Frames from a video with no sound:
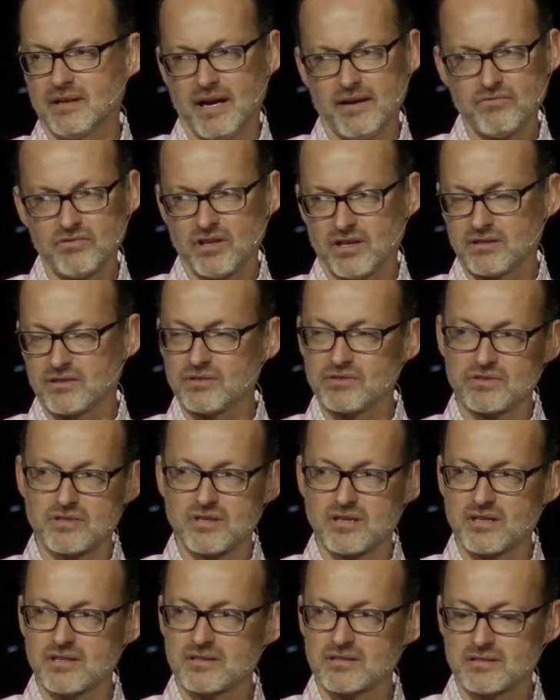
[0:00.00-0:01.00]
I've thought those
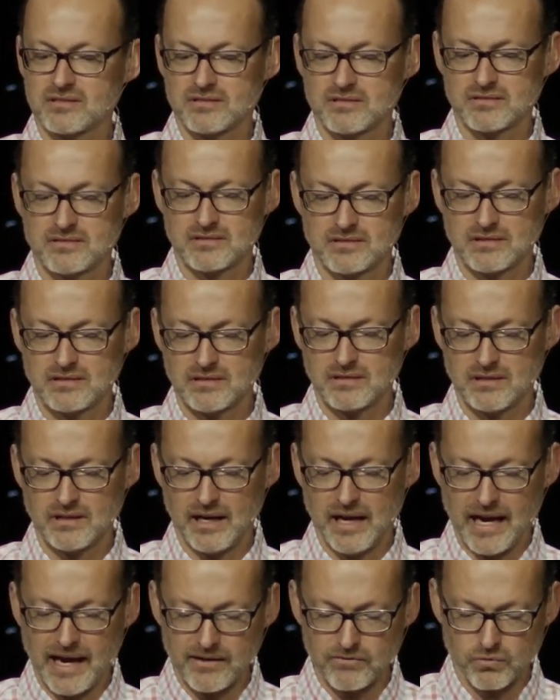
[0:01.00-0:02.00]
things,
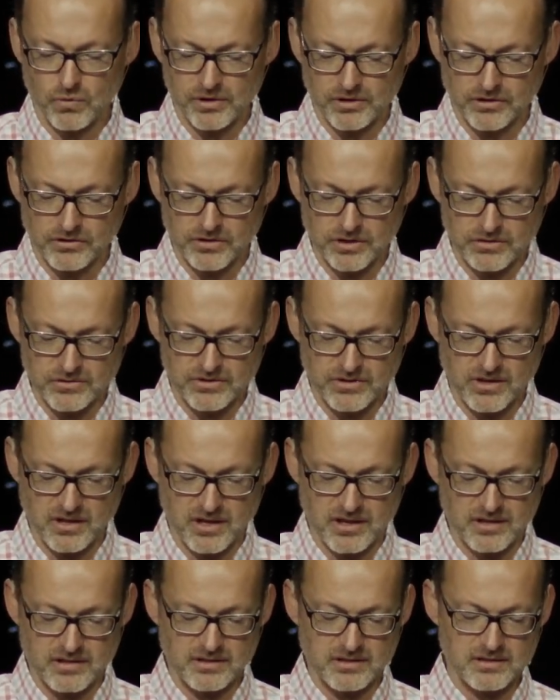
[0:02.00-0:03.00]
I've wondered those
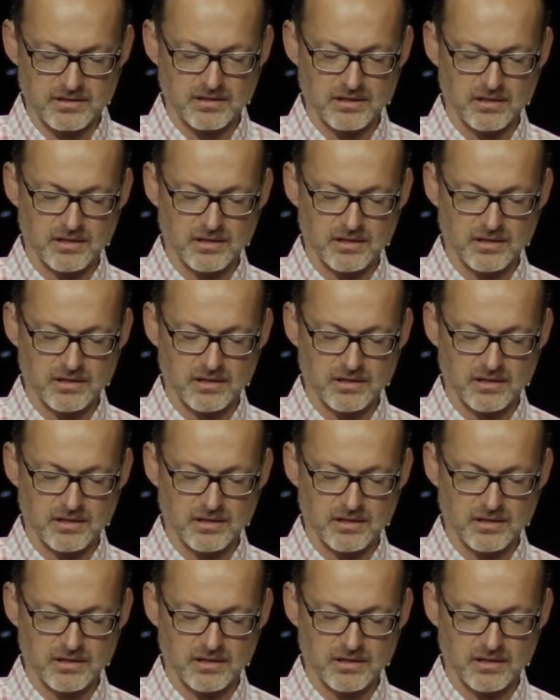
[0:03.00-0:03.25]
things.